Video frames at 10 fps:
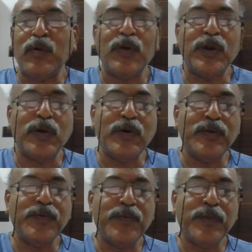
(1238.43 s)
Kozhikode.
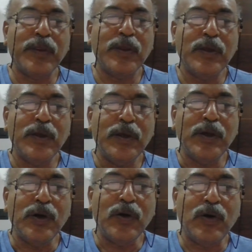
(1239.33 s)

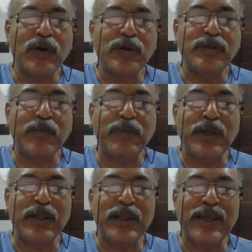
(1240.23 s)
Or something
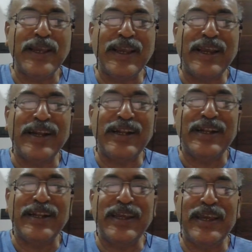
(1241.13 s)
like
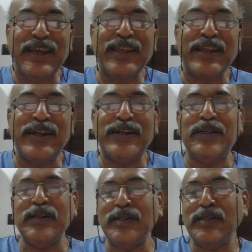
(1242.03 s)
Etterand,
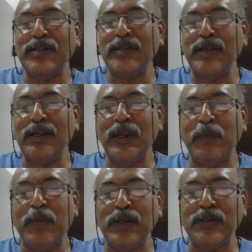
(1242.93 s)
a
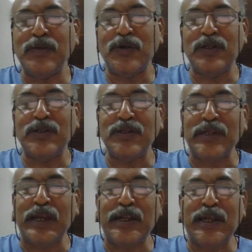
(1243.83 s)
place. What is this
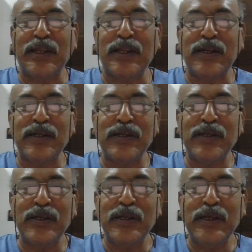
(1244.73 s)
Etterand?
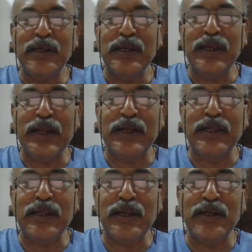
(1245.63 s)

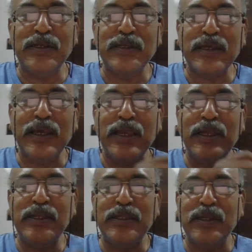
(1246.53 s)
Etterand is
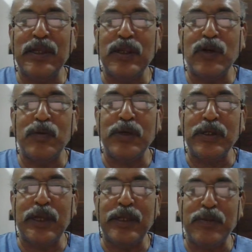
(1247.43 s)

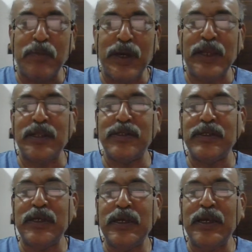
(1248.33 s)
8 miles
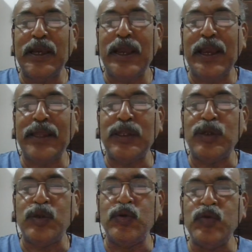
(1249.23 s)
and
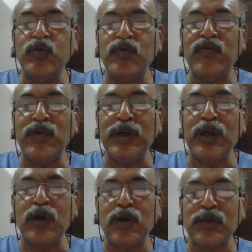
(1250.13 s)
2
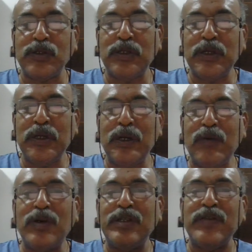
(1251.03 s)
furlongs.
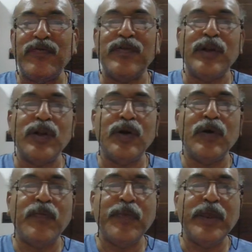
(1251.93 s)
What is a furlong?
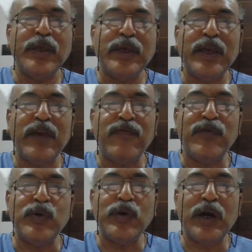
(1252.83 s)

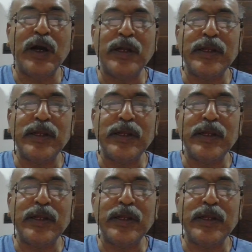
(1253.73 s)
Furlong.